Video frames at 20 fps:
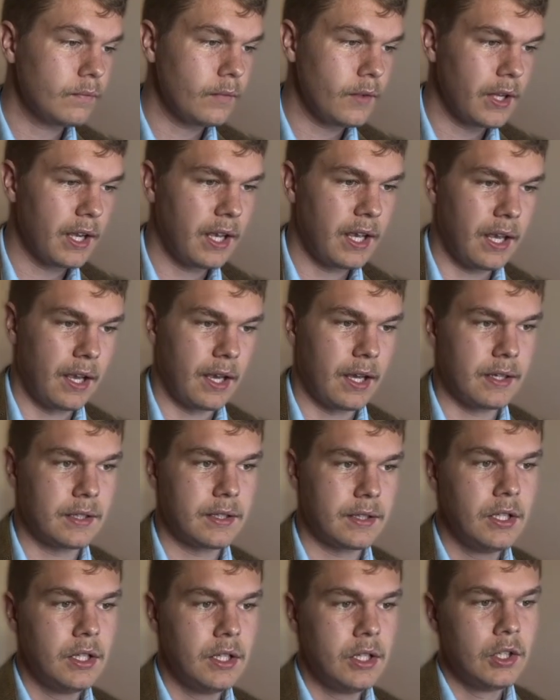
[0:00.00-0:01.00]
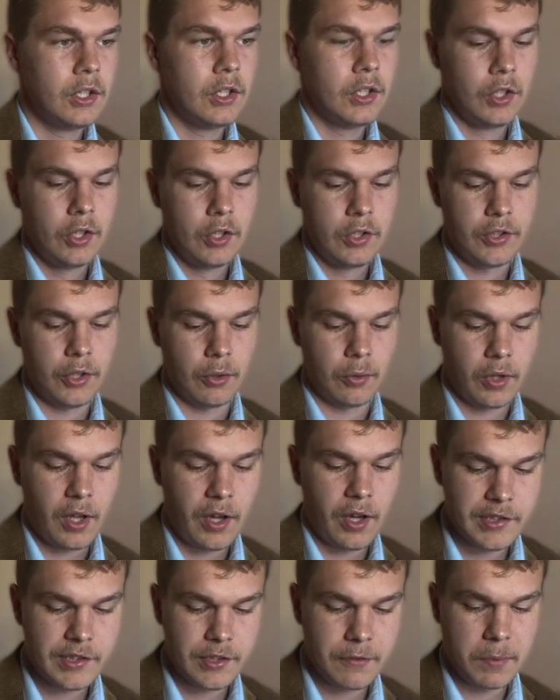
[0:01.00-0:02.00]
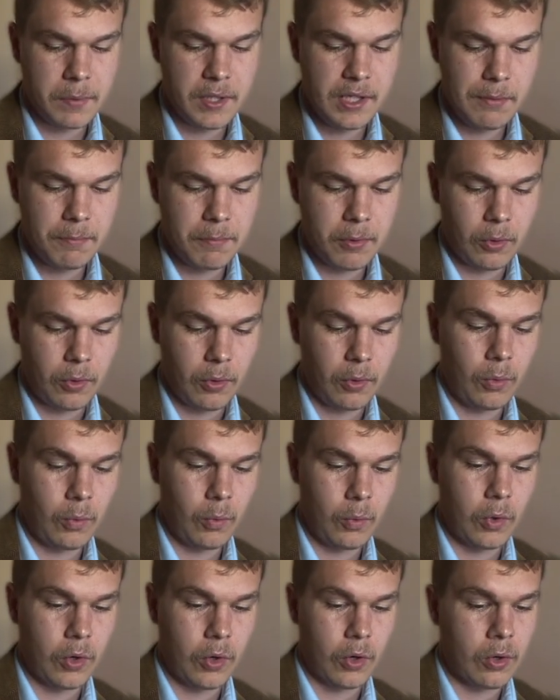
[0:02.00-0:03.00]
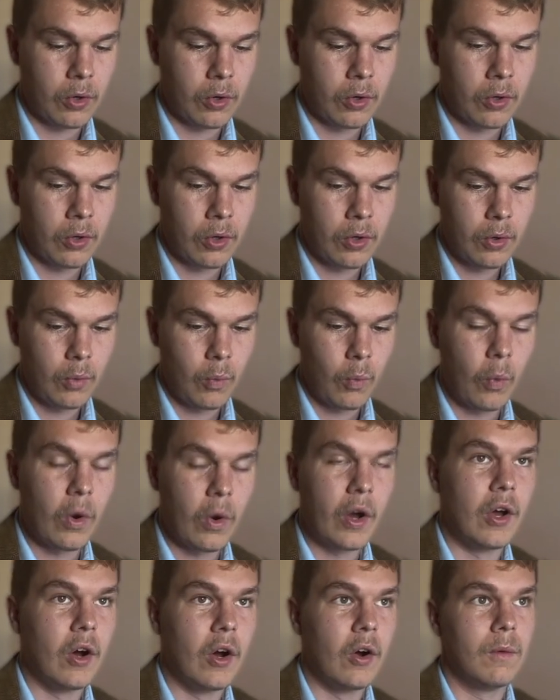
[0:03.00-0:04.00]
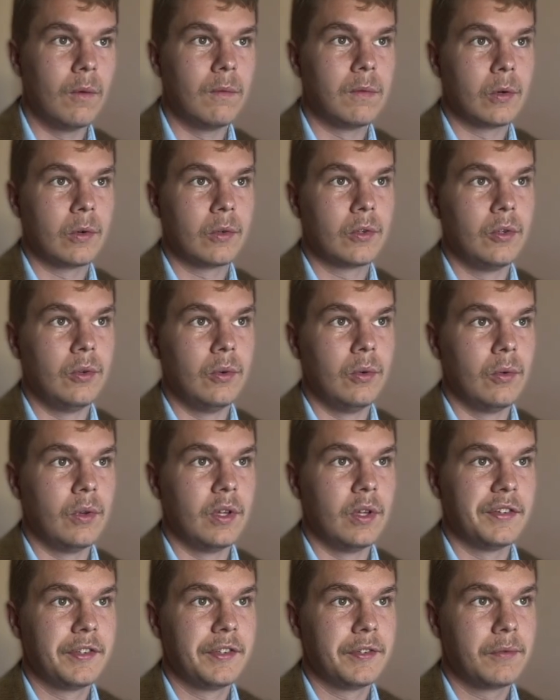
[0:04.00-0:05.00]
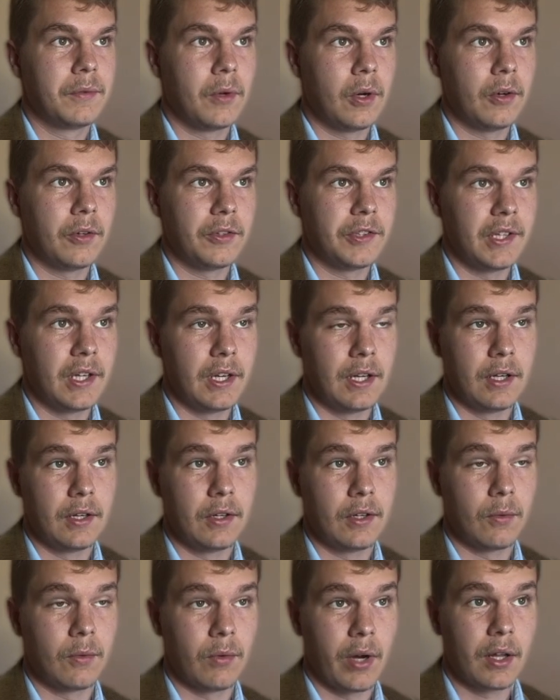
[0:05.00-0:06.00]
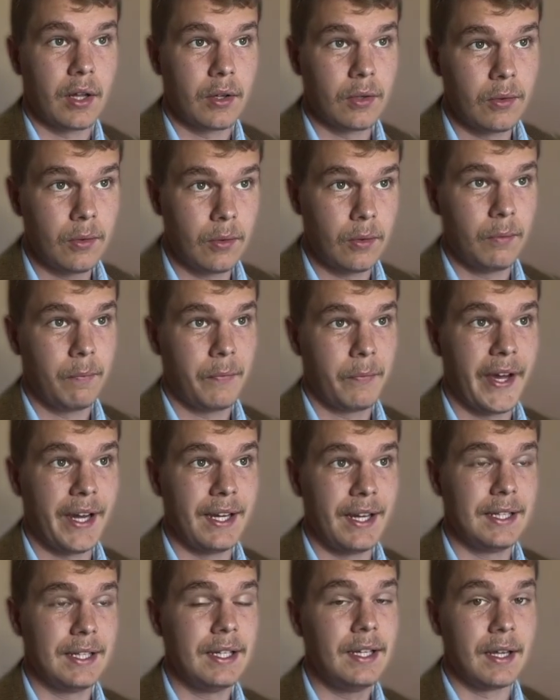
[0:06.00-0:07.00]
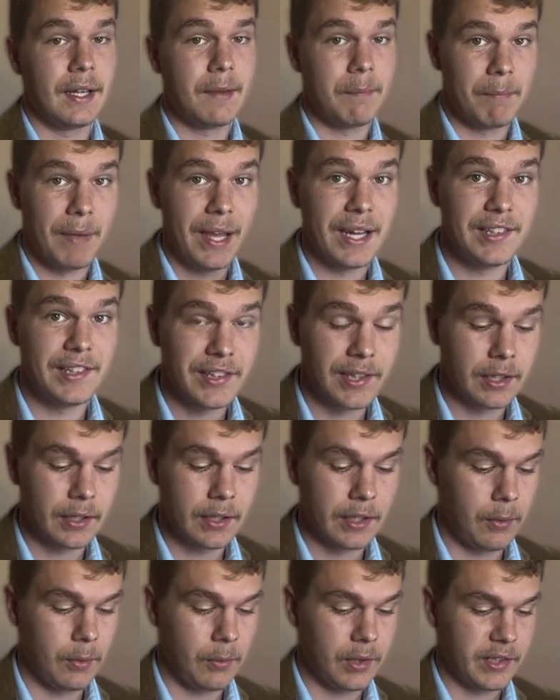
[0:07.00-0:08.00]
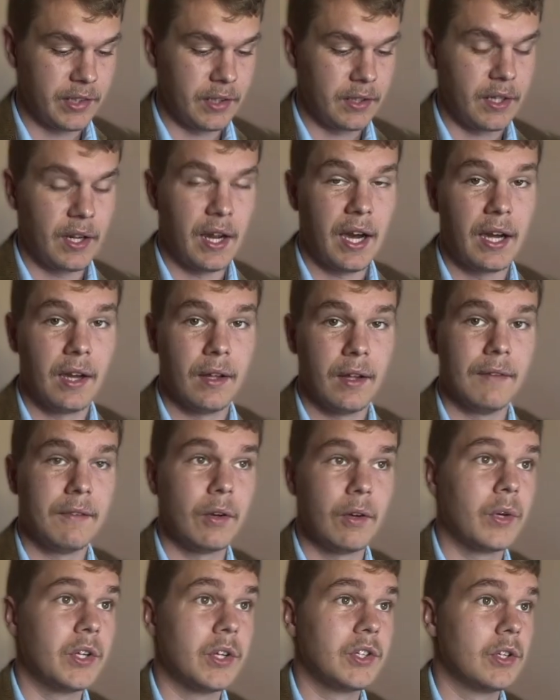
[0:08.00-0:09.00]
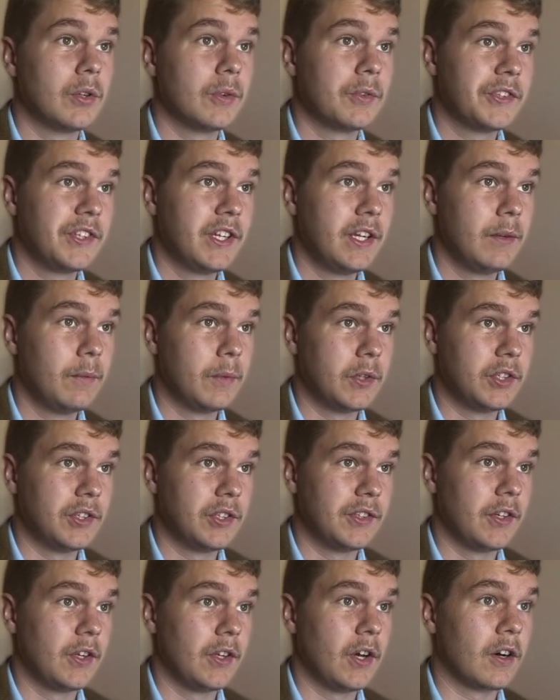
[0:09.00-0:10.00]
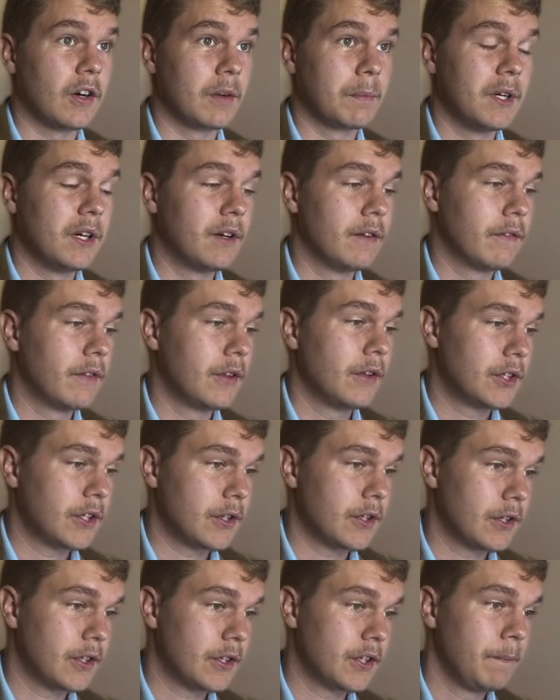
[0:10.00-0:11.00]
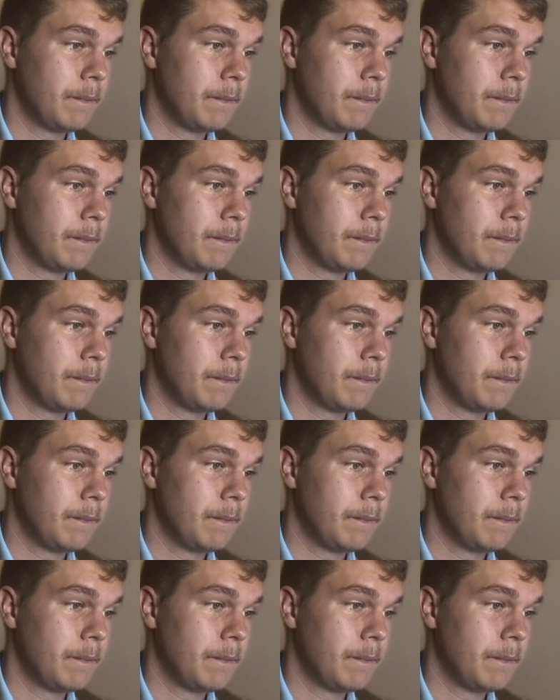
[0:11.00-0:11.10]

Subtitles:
And so lots of people were won over to this false and heretical idea. It basically was a denial of original sin, which is a dogma of the church.